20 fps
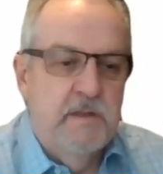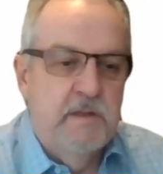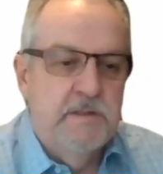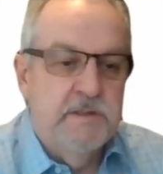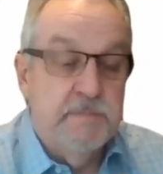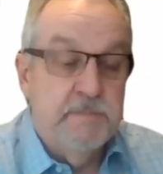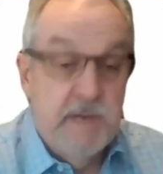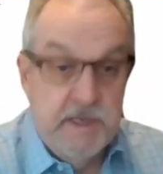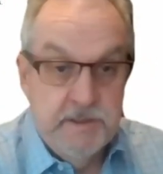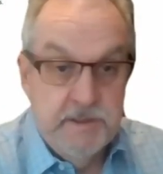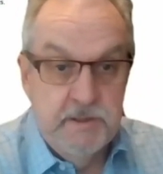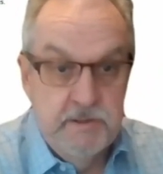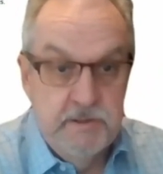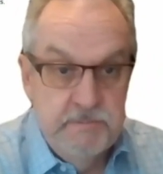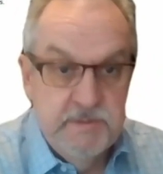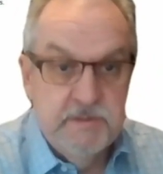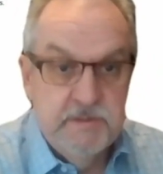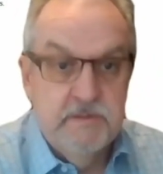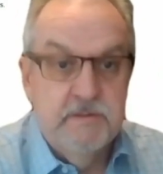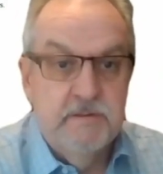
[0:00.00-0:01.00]
smart
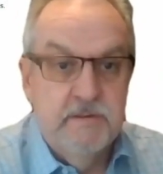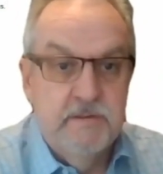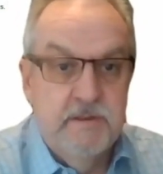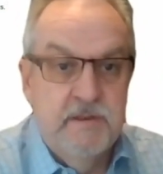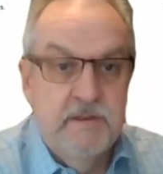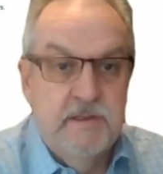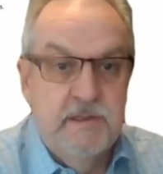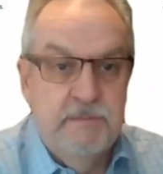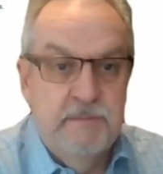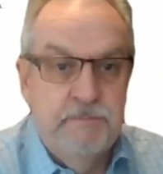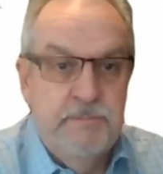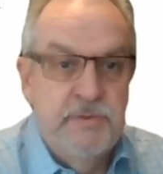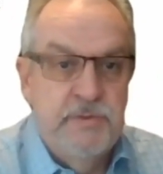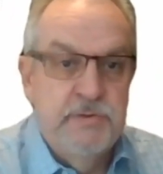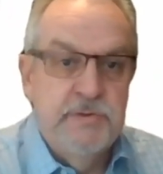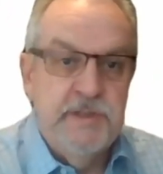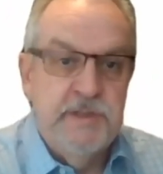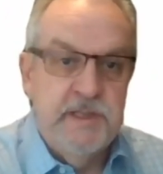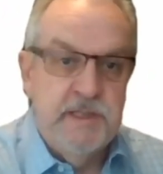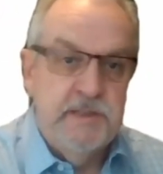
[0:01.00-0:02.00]
homes,
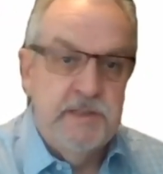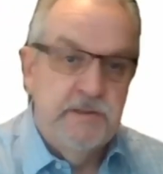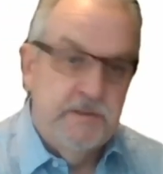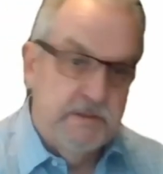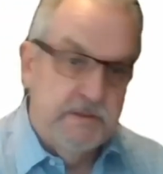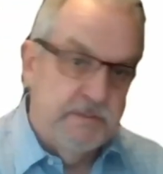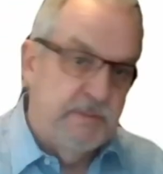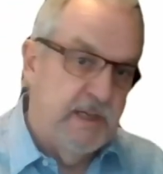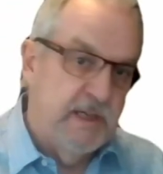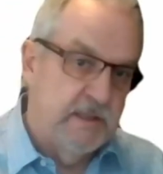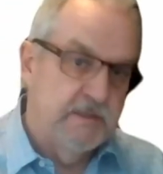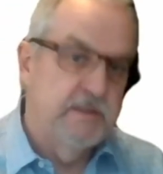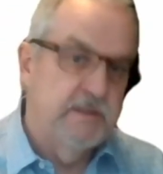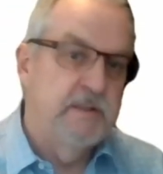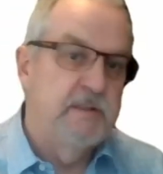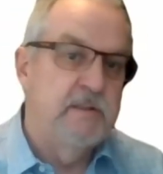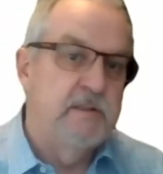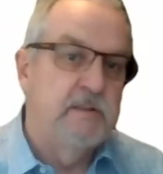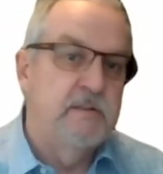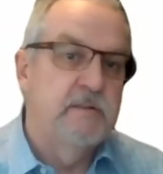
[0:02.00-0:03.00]
building into smart
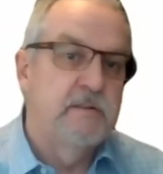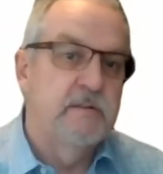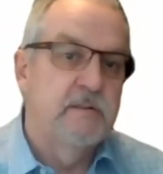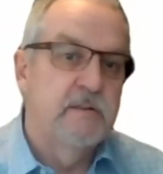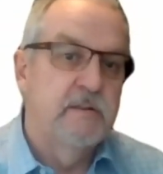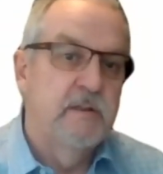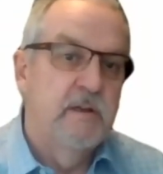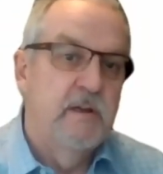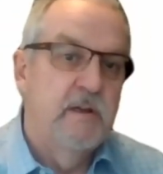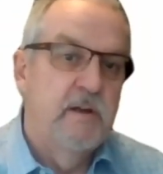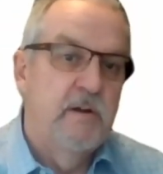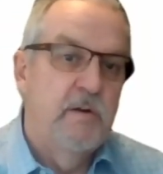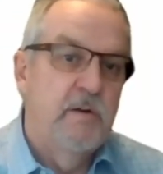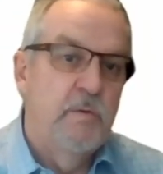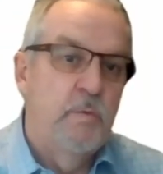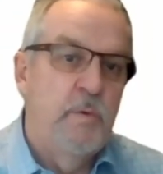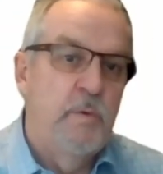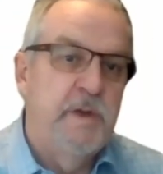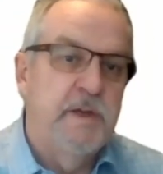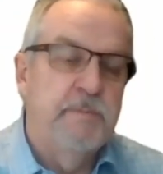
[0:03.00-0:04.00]
cities,
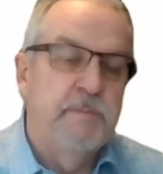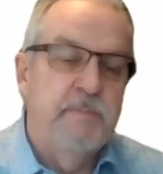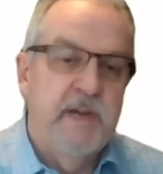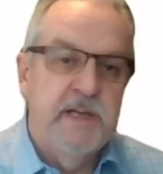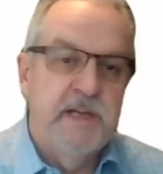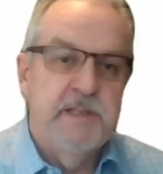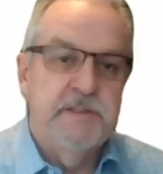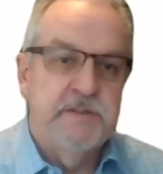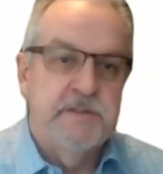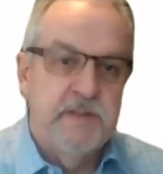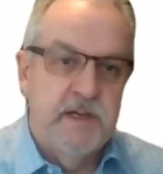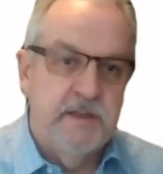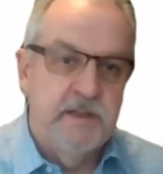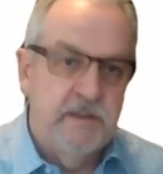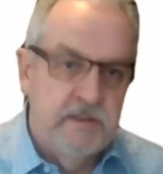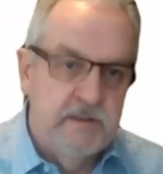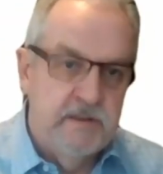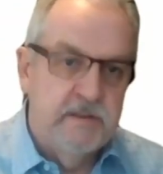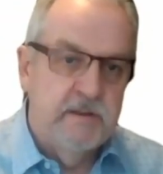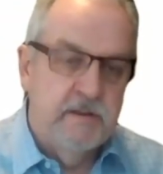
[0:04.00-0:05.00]
we can manage that
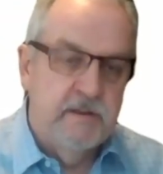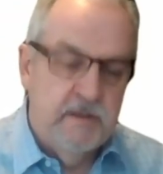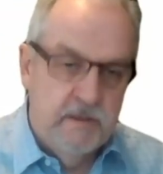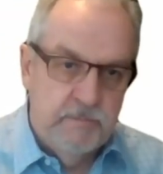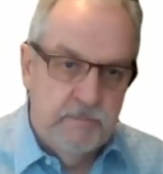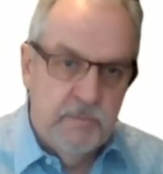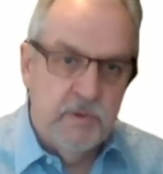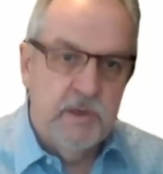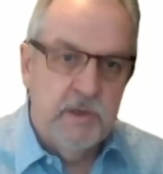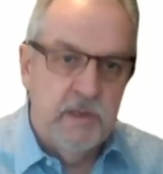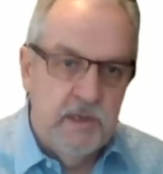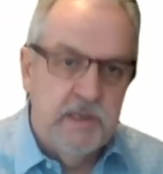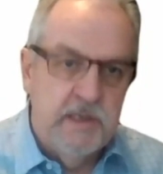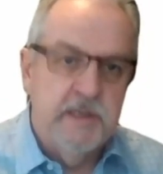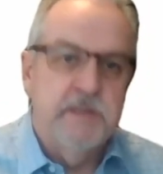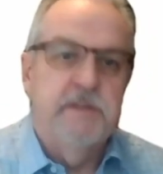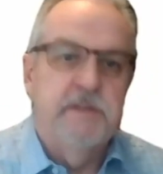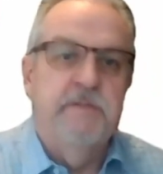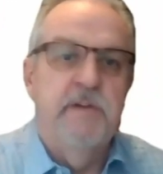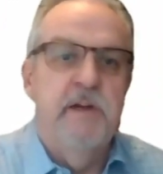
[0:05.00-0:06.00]
in a, a more
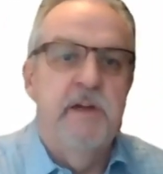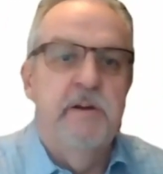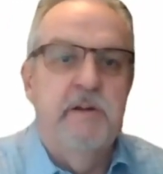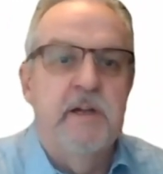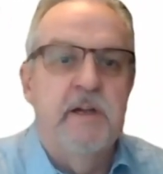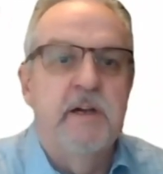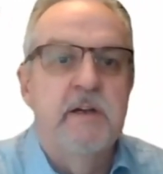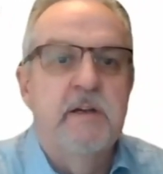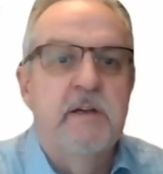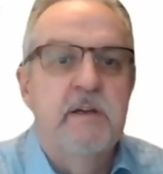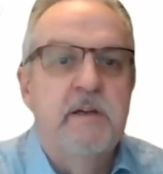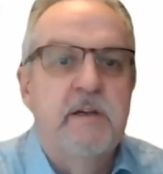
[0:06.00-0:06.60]
collective area.